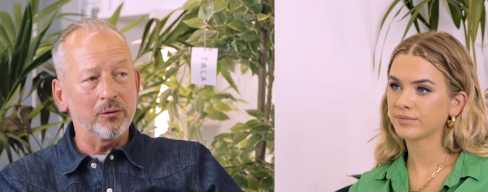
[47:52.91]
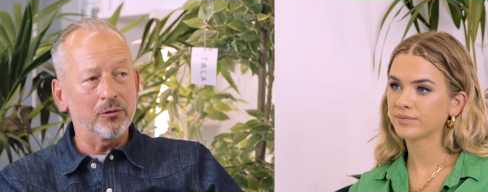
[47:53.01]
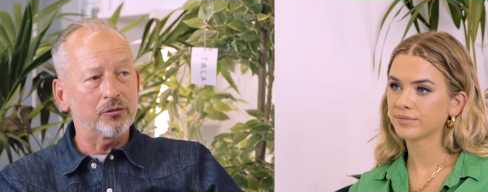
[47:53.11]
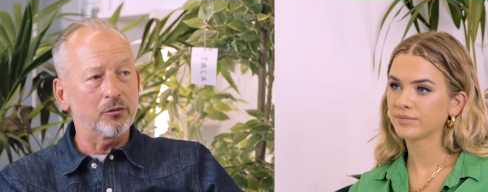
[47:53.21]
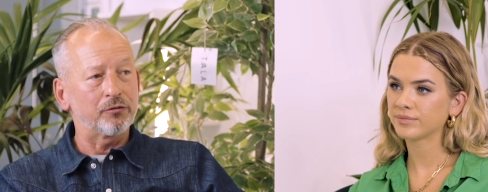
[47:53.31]
Speaker 1: It
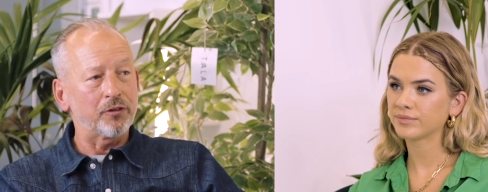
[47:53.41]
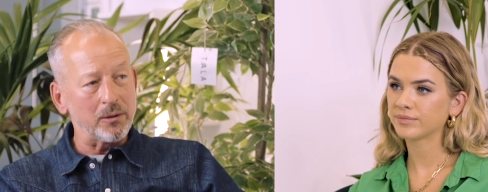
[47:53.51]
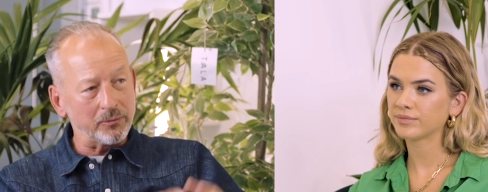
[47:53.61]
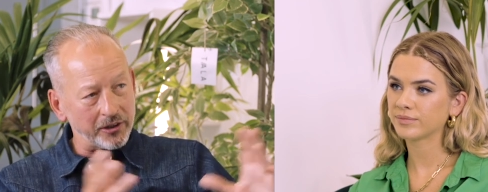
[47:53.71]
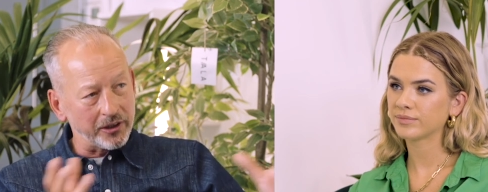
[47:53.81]
was sort of
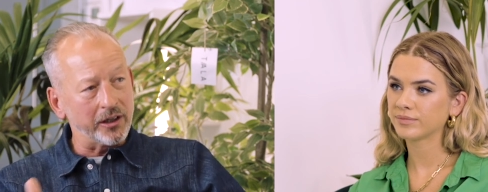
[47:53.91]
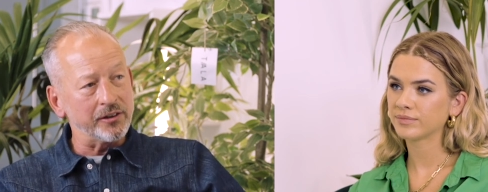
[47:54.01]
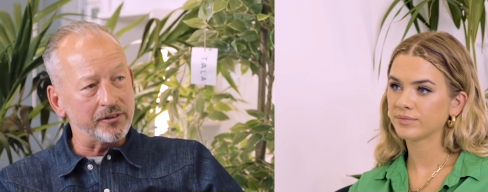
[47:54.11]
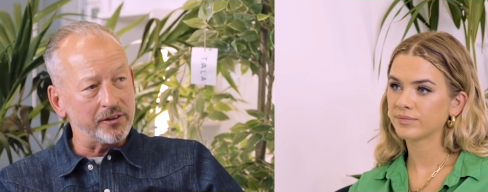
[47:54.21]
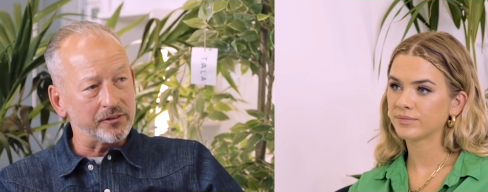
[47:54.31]
framed in the
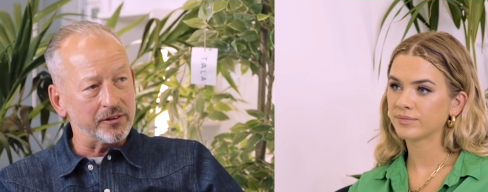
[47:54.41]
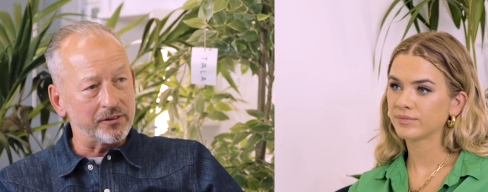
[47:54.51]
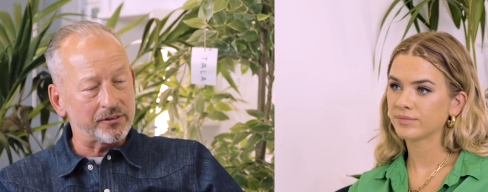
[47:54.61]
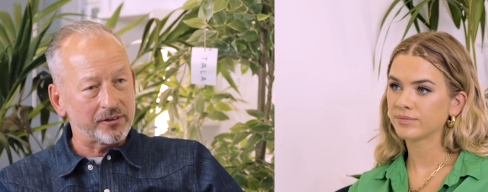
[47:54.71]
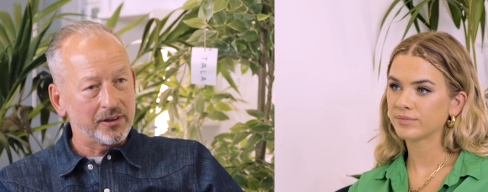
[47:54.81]
'90s, and
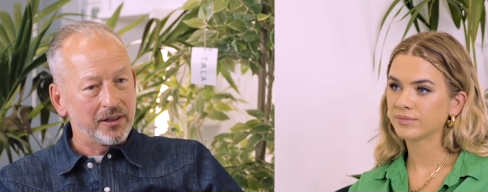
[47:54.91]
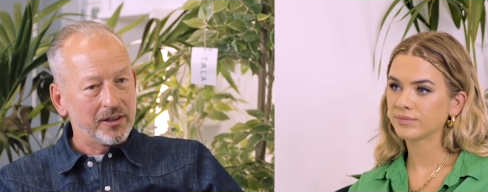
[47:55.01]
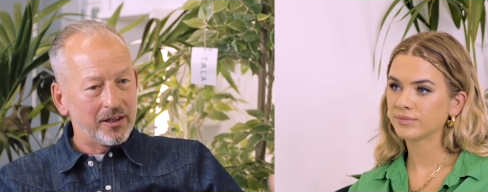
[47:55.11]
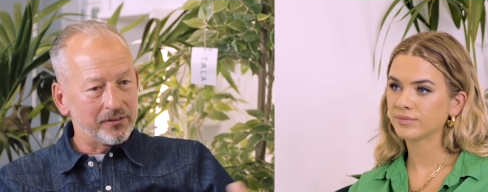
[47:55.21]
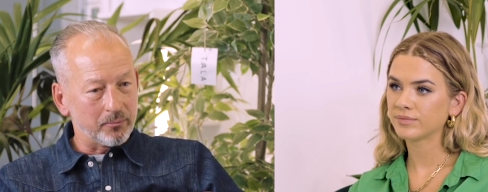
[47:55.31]
it's
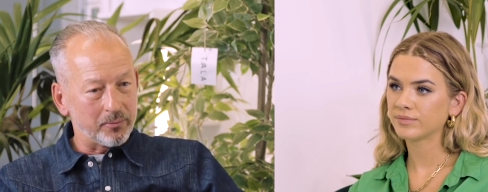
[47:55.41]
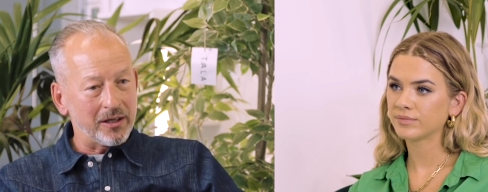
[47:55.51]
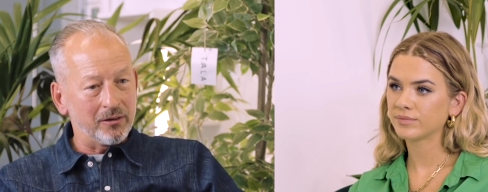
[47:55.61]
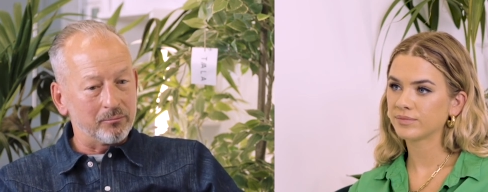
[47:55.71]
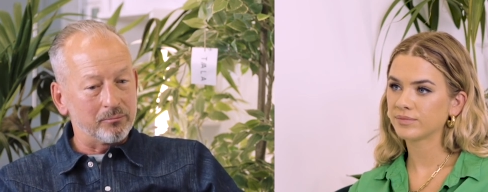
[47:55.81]
it's
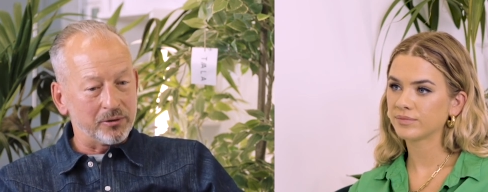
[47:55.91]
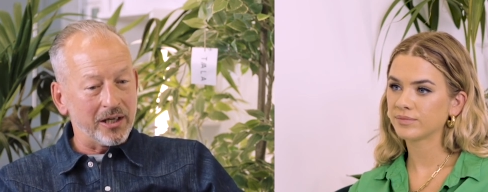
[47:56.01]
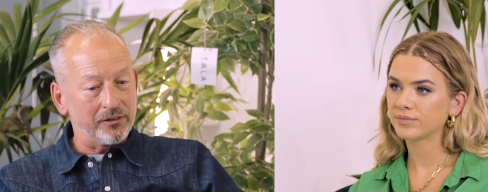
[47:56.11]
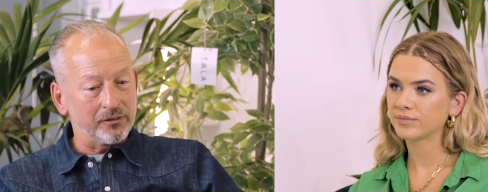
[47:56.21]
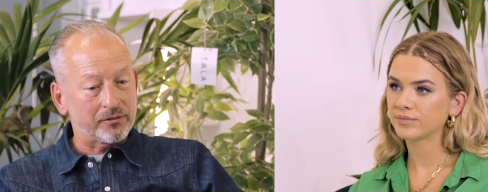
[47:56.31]
about
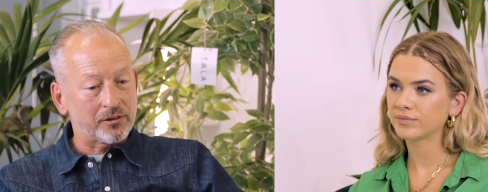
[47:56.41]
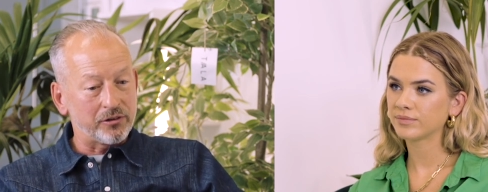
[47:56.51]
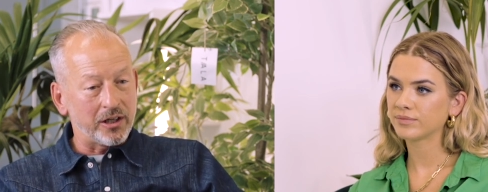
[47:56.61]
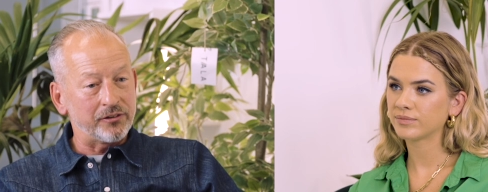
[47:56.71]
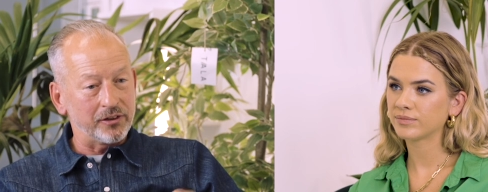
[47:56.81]
brands
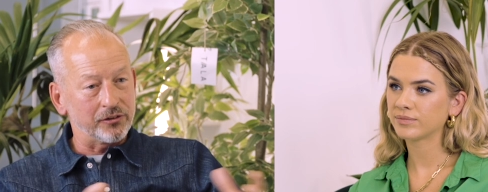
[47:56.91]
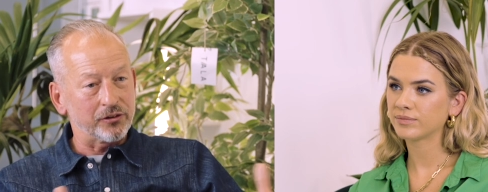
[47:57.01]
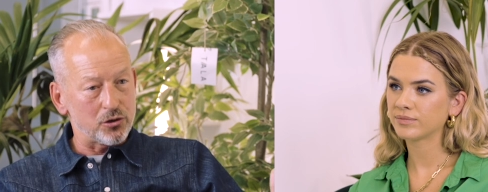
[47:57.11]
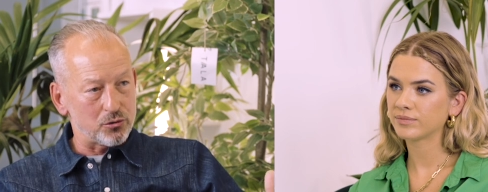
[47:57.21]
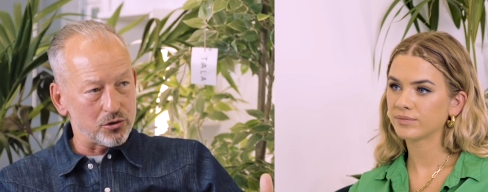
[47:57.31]
creating
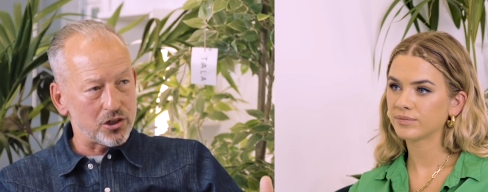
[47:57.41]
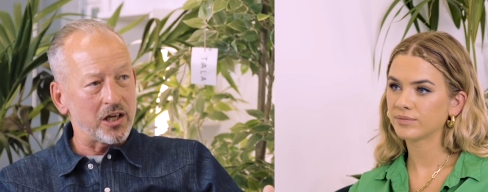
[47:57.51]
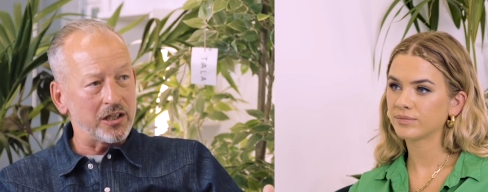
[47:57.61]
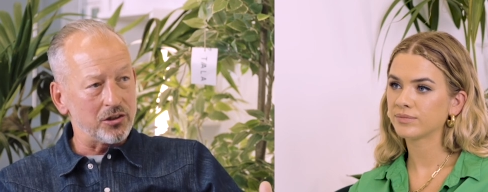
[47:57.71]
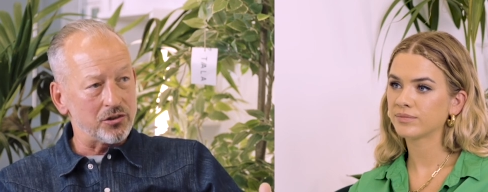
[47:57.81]
social
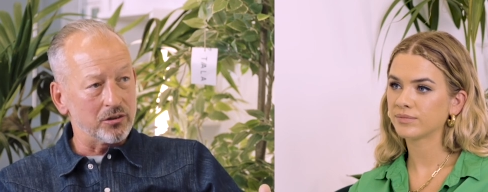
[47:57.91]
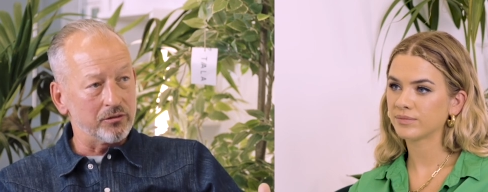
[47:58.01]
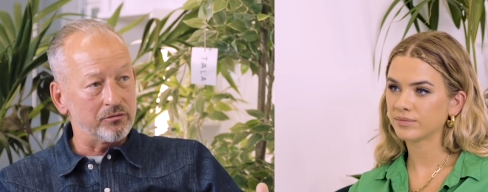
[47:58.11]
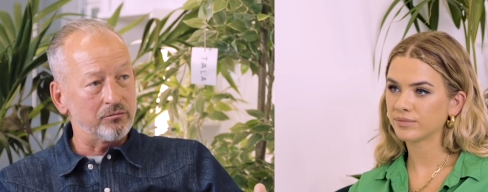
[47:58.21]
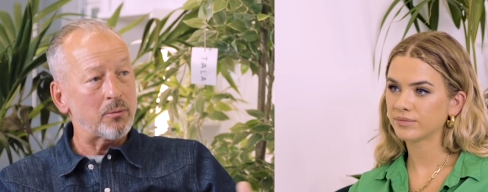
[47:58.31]
change and
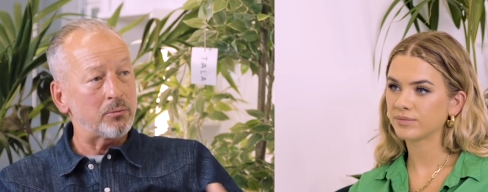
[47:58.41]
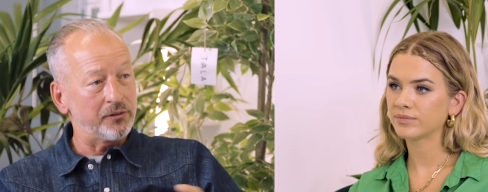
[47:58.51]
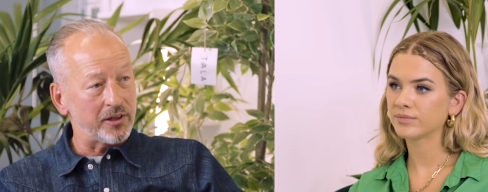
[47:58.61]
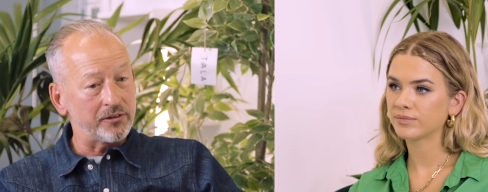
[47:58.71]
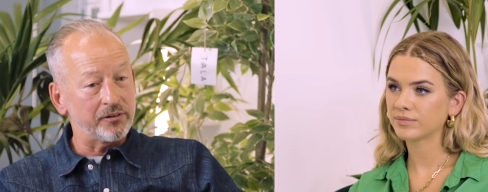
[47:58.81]

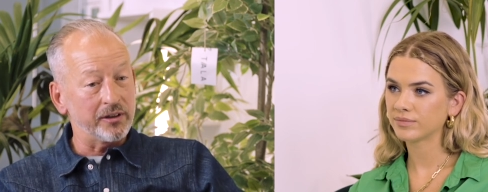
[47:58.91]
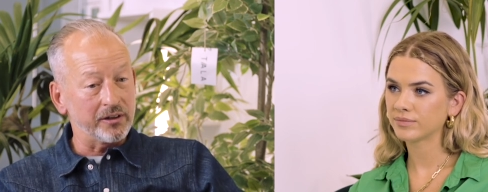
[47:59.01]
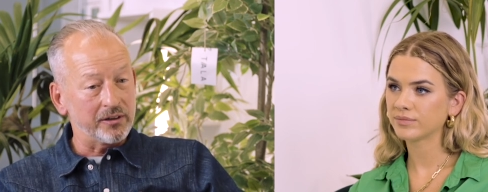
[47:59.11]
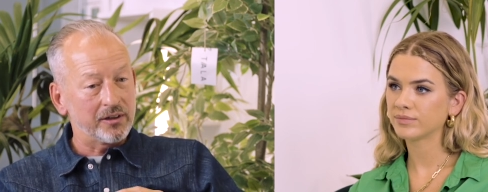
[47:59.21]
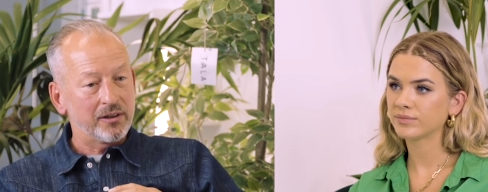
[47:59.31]

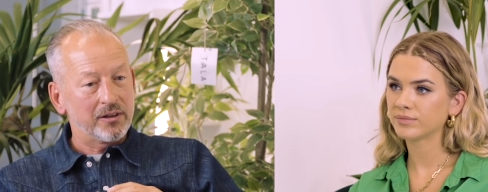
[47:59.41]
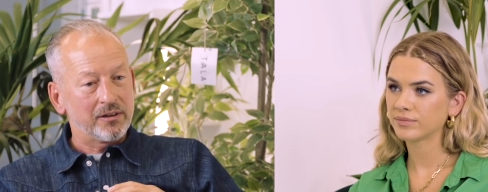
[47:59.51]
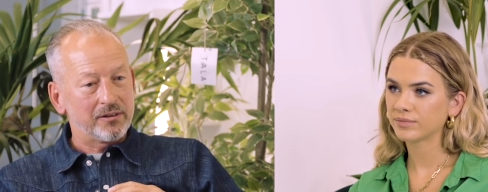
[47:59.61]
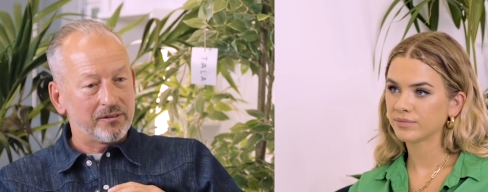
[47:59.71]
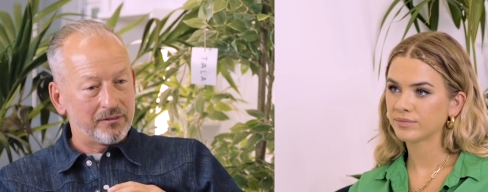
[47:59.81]
representing
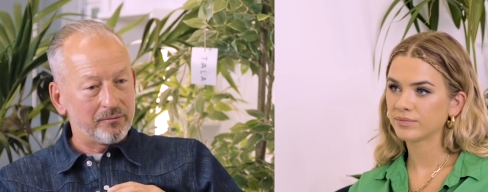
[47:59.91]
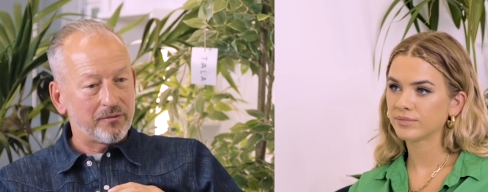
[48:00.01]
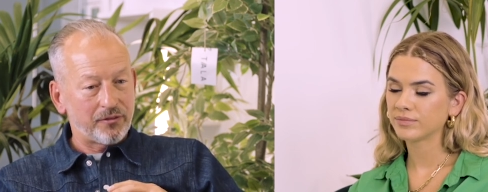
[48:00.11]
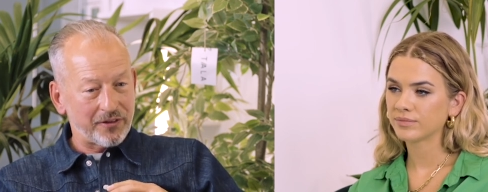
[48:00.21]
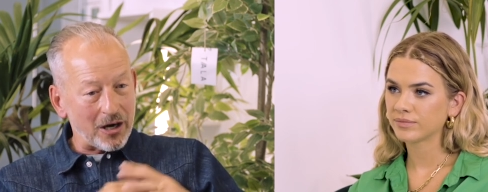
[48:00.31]

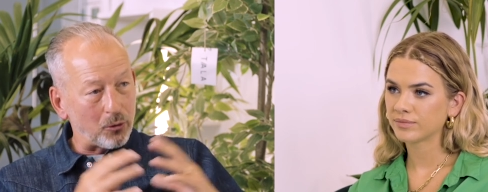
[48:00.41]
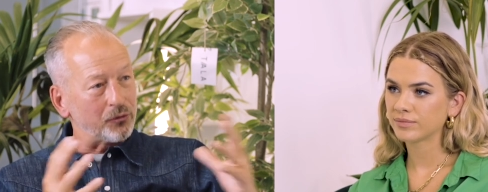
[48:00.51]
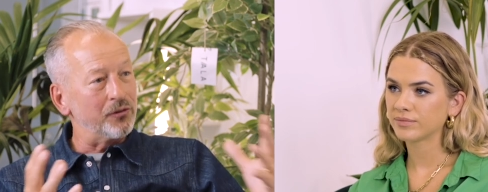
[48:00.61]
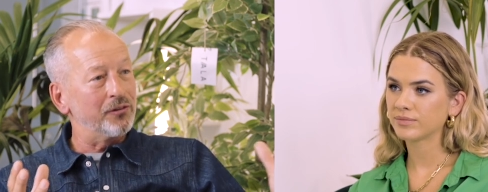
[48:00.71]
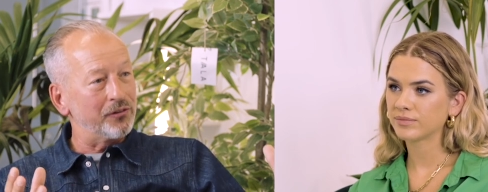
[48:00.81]

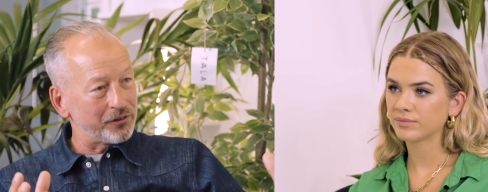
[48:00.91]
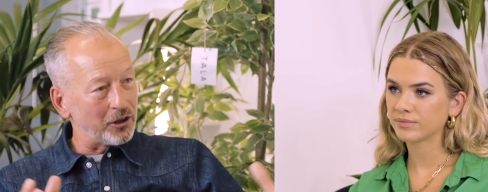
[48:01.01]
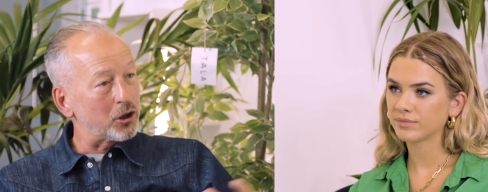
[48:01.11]
thousands, you know,